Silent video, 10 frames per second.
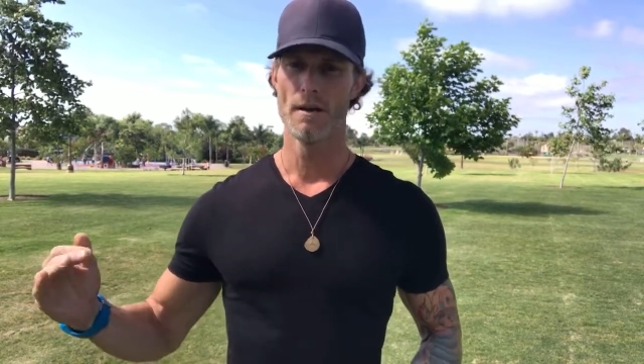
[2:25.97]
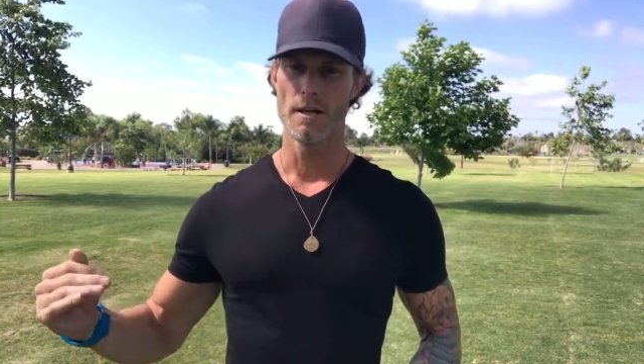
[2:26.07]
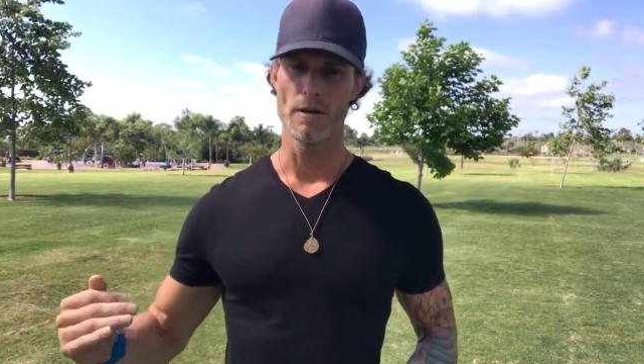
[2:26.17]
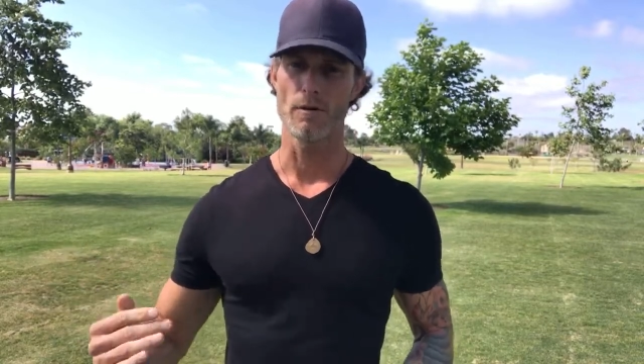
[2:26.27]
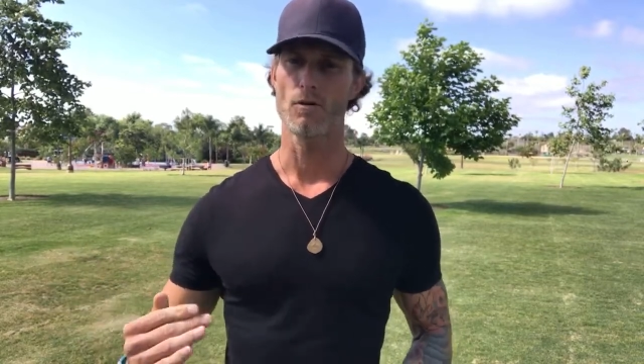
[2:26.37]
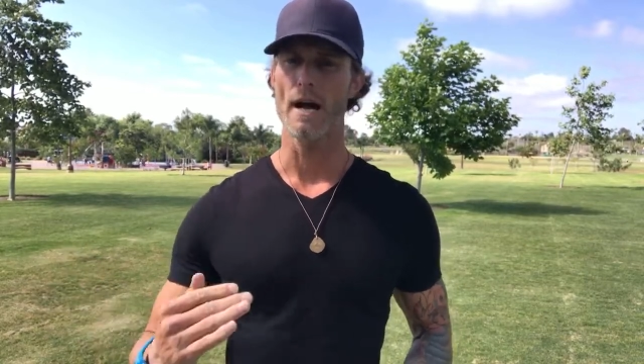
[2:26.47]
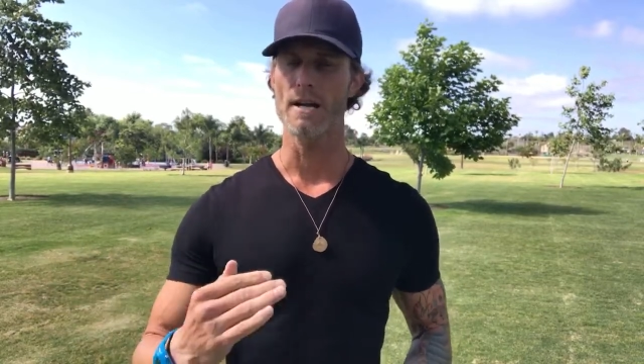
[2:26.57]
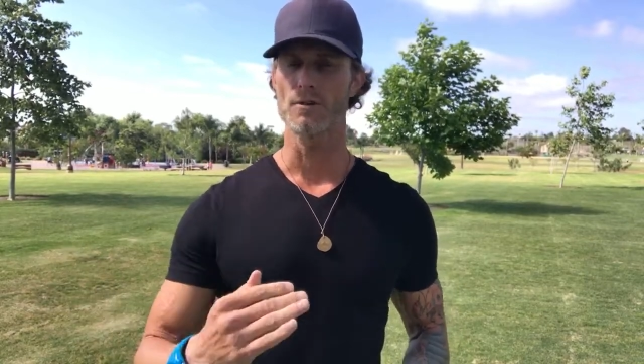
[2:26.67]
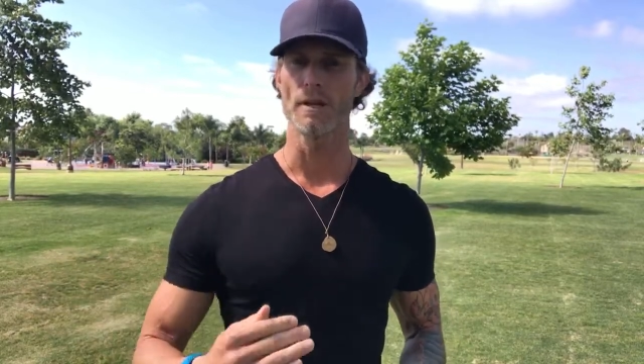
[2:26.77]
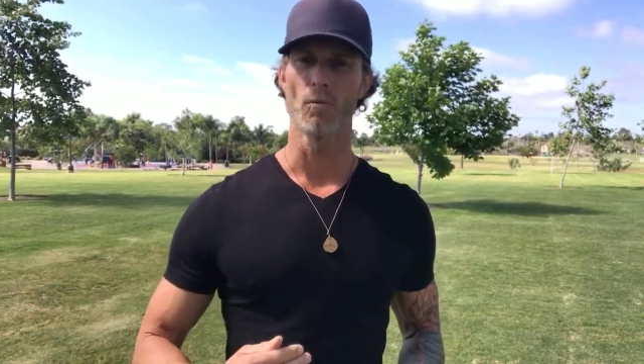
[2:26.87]
you know,
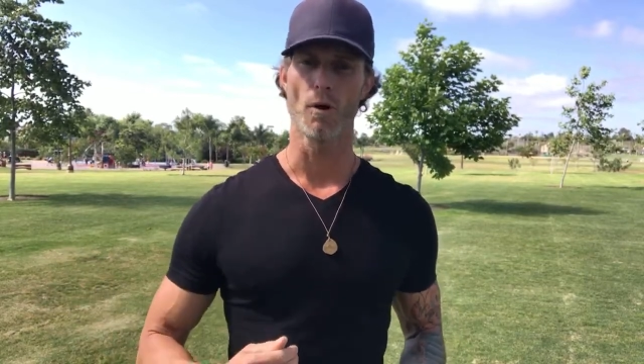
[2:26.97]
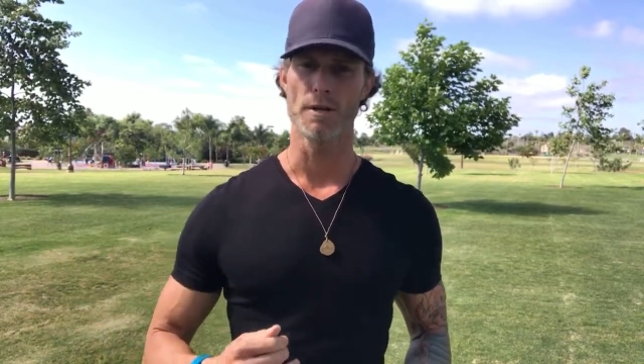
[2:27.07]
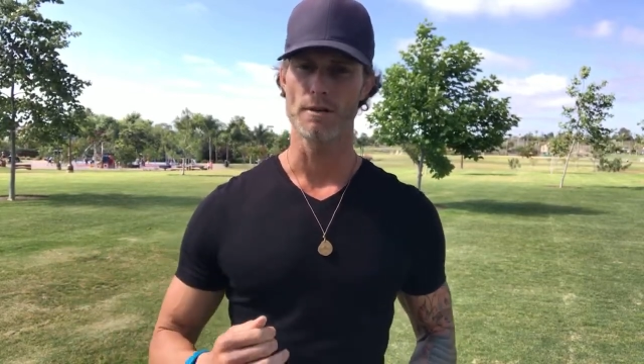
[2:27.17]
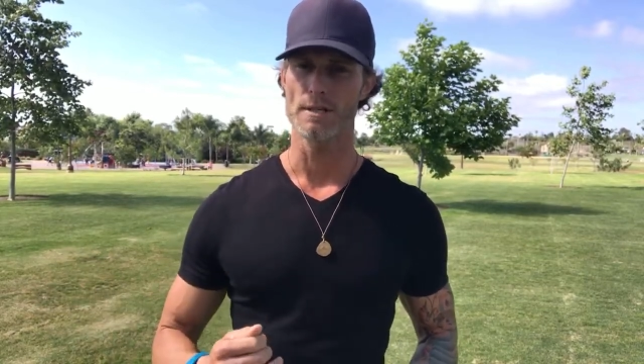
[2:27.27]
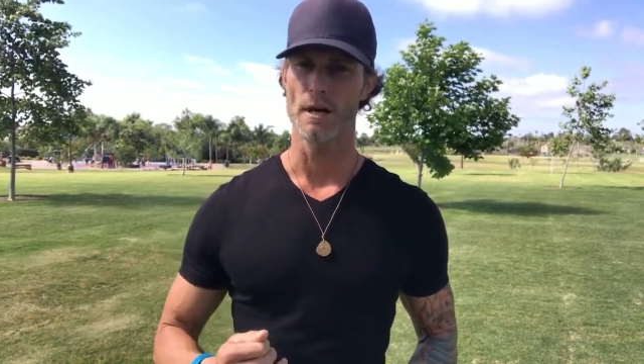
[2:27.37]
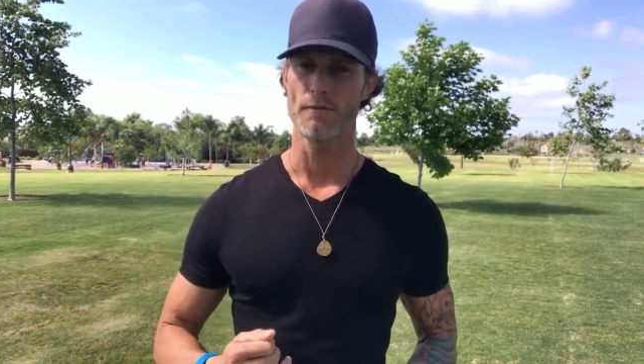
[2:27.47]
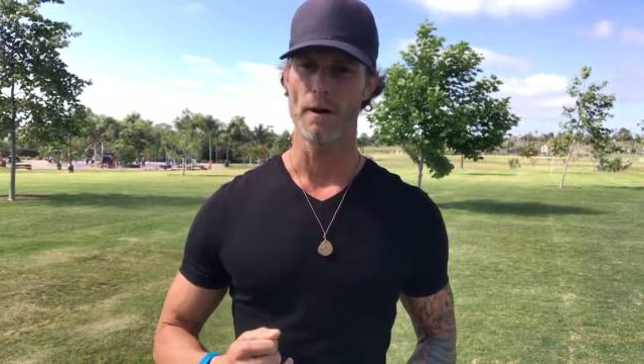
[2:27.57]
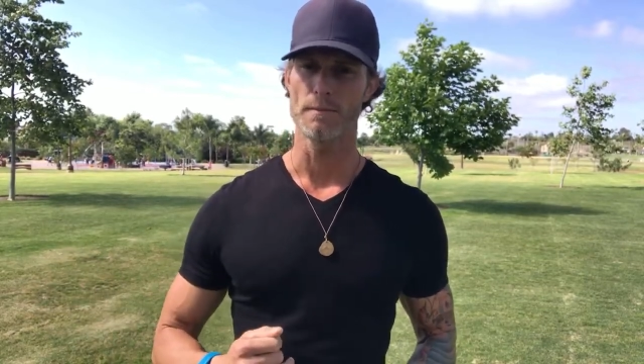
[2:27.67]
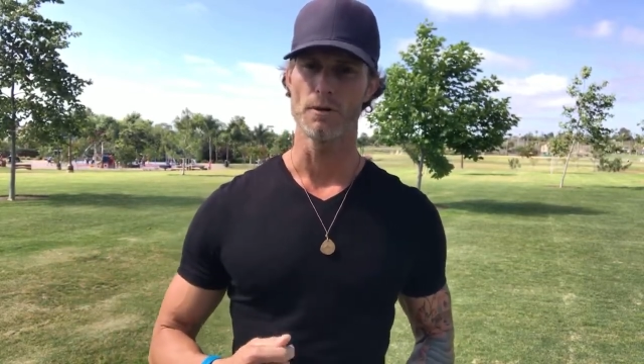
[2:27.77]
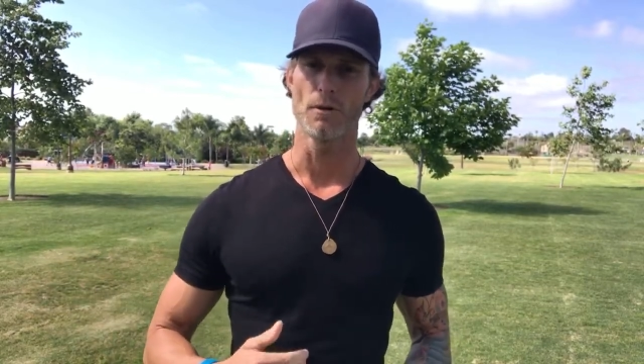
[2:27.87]
gradually work yourself
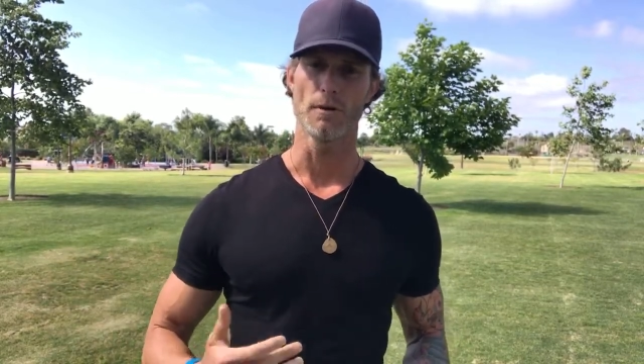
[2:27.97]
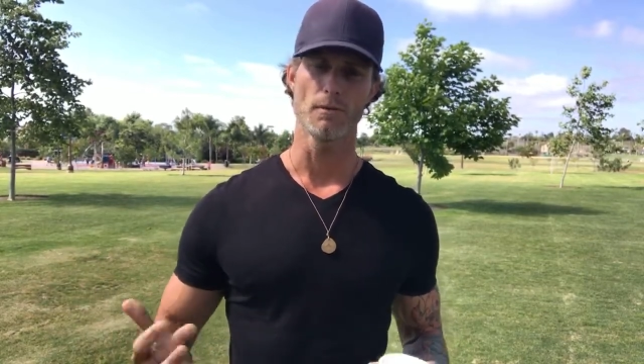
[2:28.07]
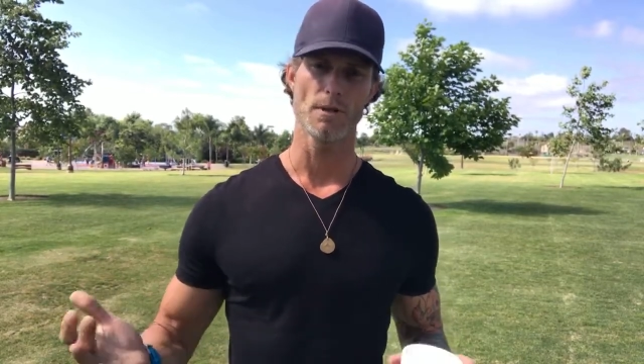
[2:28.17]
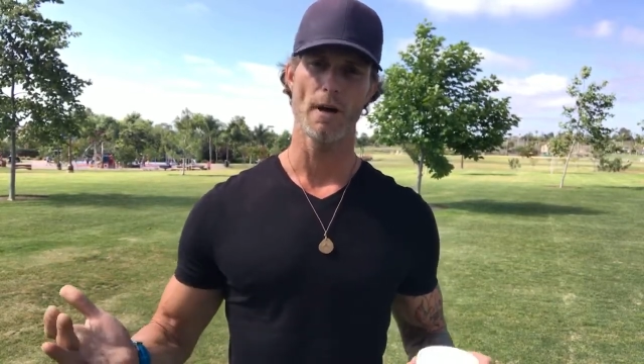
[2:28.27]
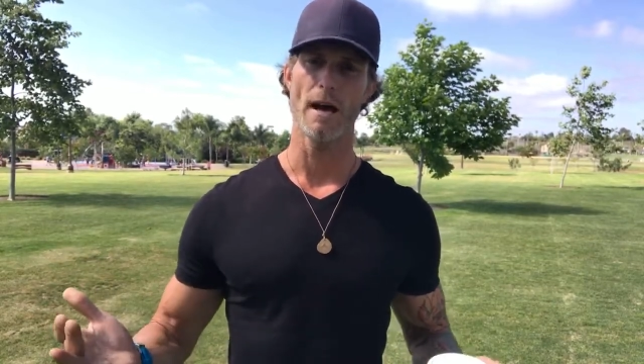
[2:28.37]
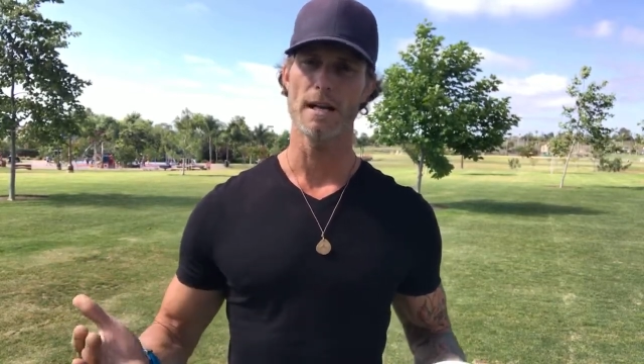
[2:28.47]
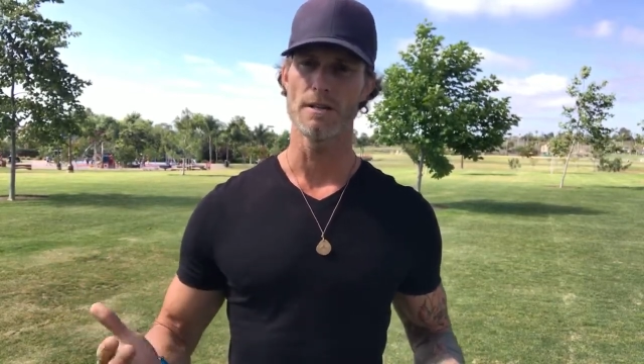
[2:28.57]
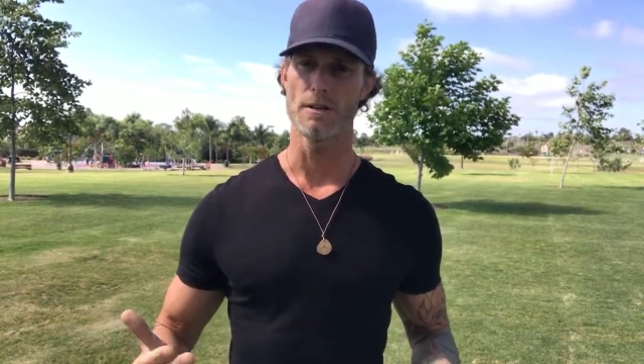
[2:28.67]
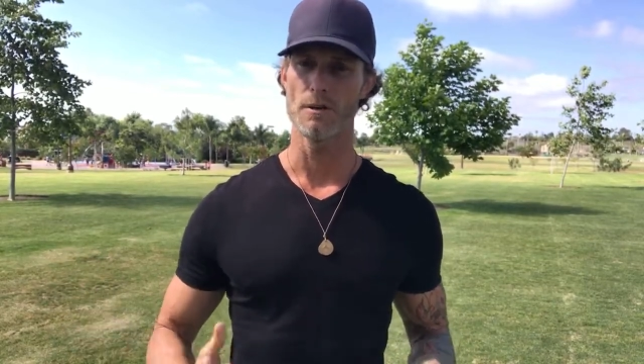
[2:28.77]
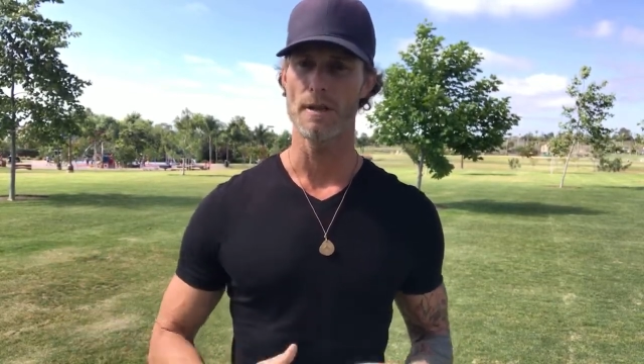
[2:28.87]
up to. And so how can
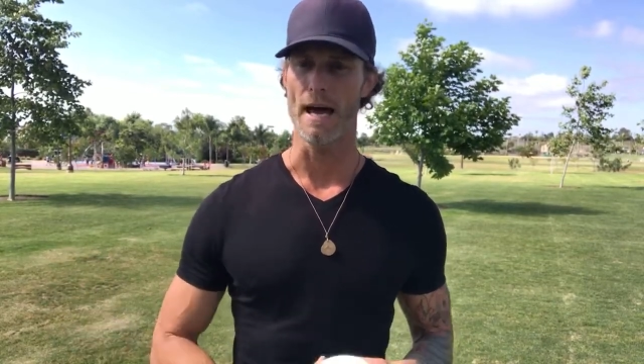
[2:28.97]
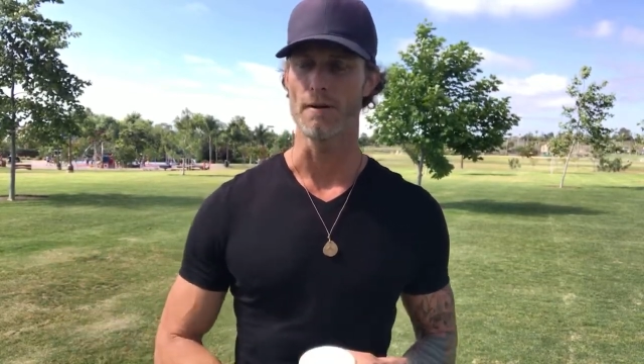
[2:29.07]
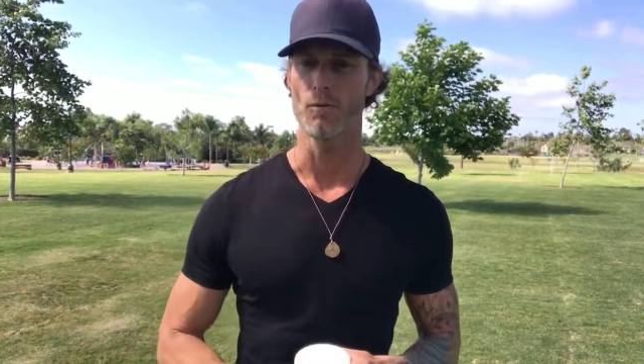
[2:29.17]
you do that?